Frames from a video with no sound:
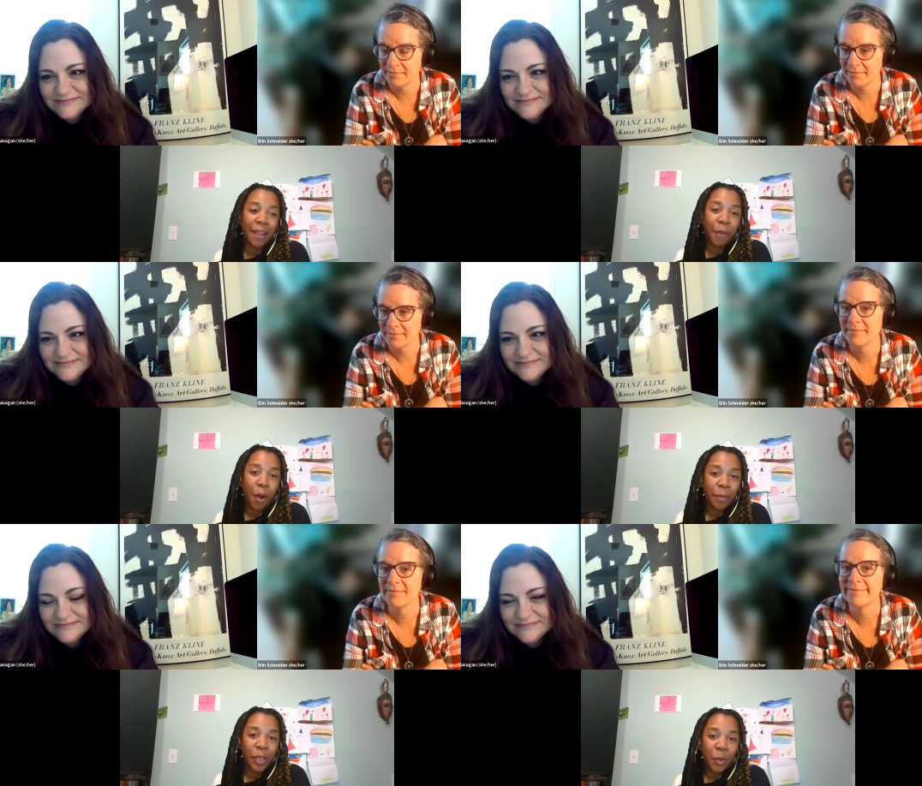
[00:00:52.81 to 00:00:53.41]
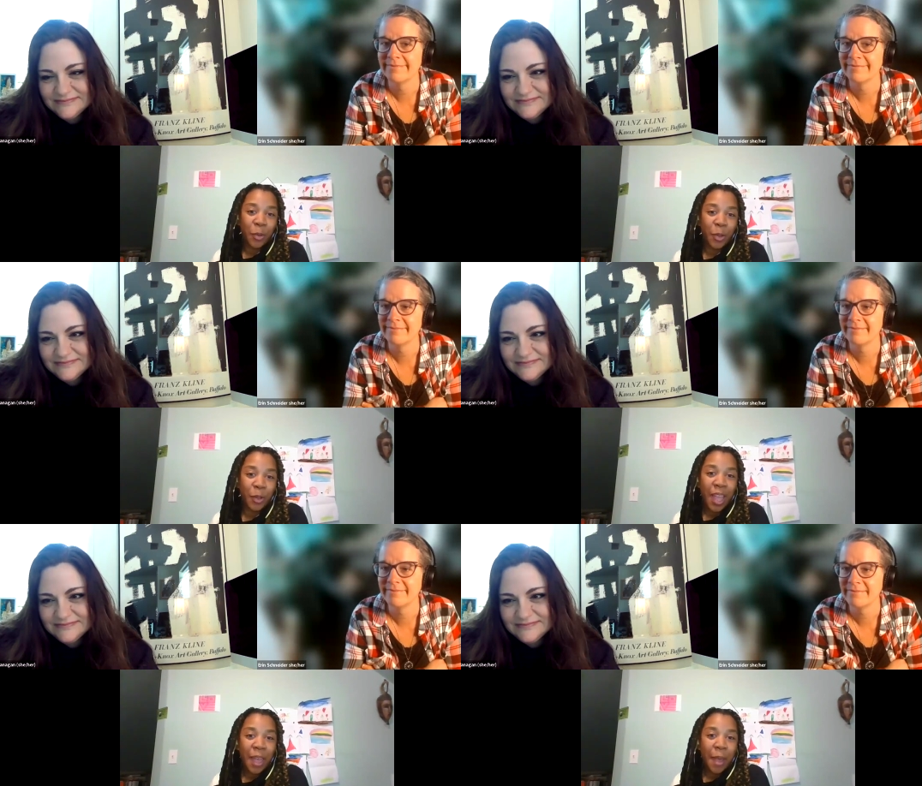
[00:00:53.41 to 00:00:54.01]
Speaker 1: Farm School,
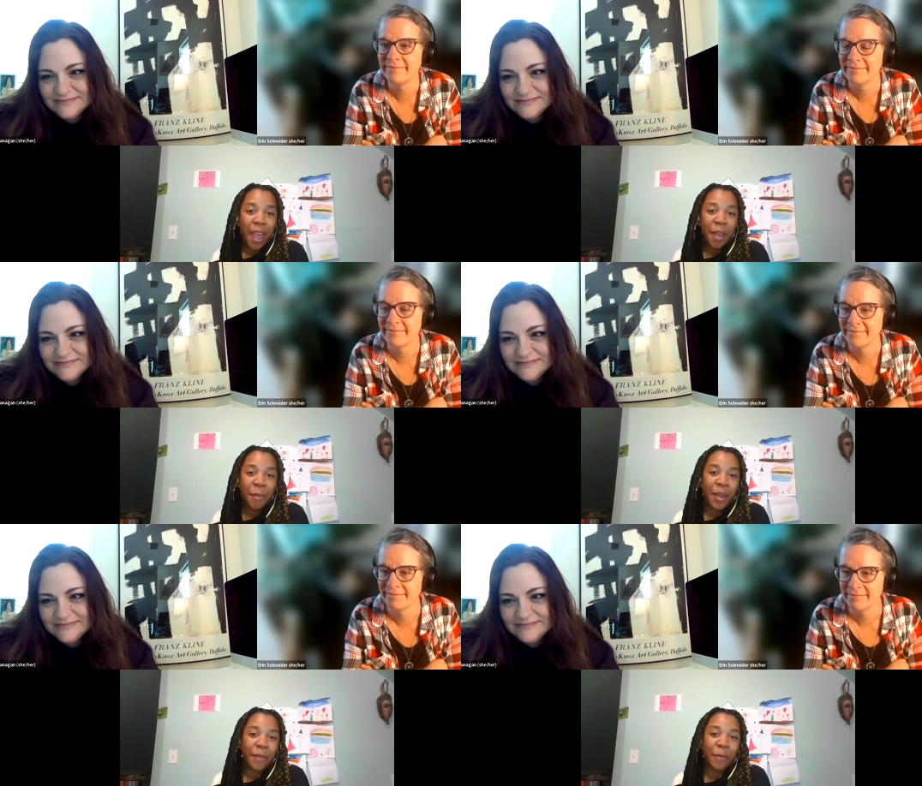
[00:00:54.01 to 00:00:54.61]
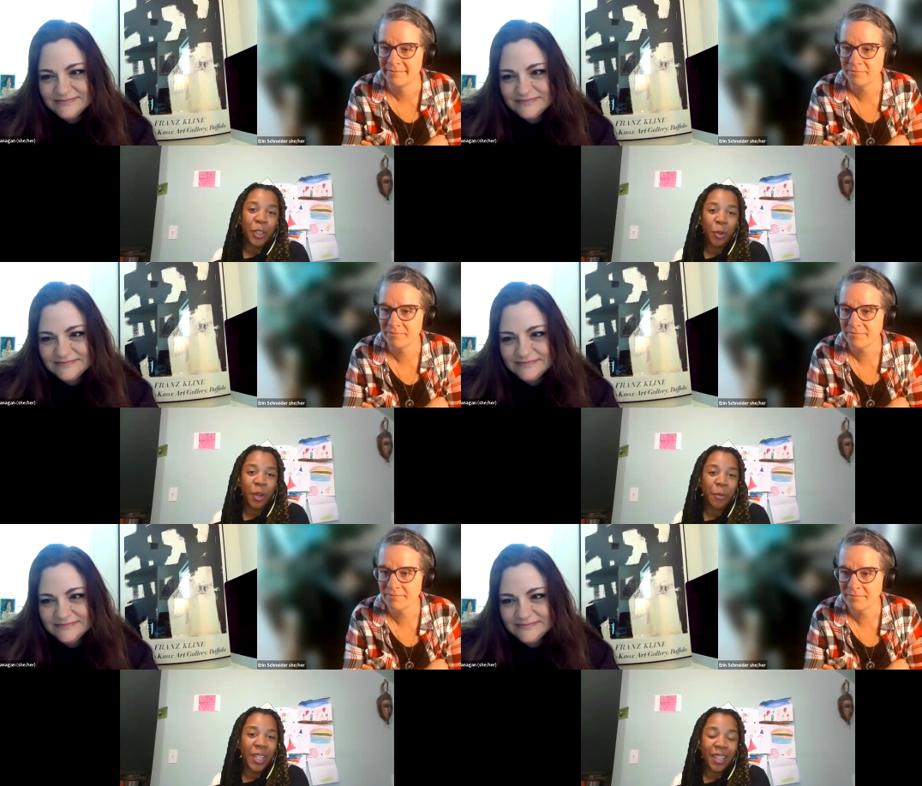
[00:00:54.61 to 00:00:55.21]
um, but for short,
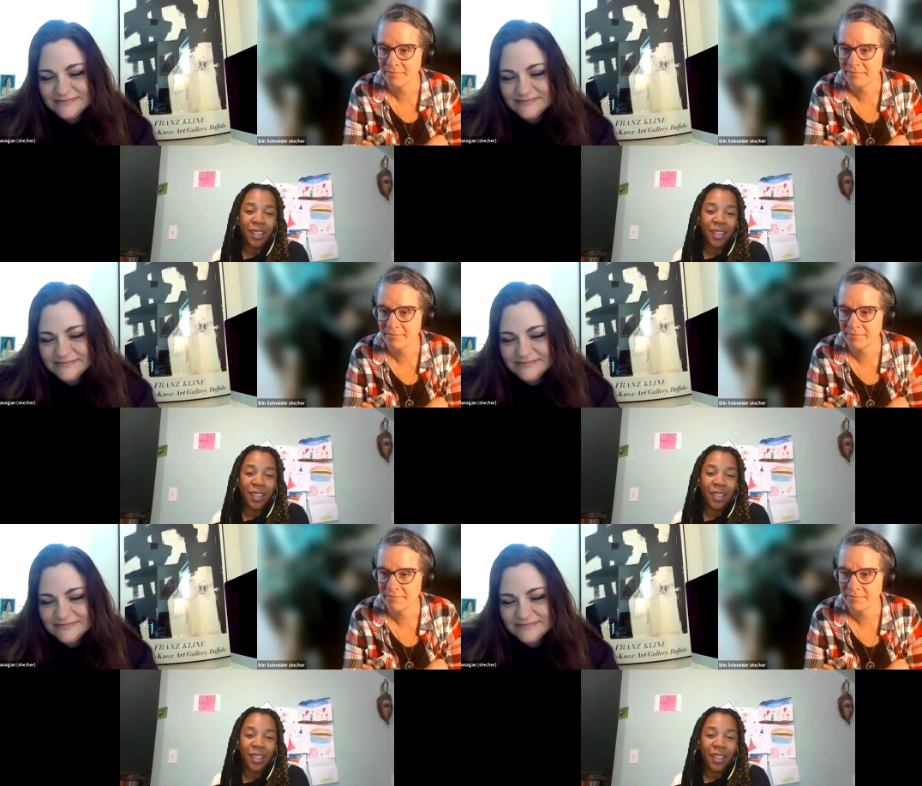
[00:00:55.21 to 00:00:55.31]
we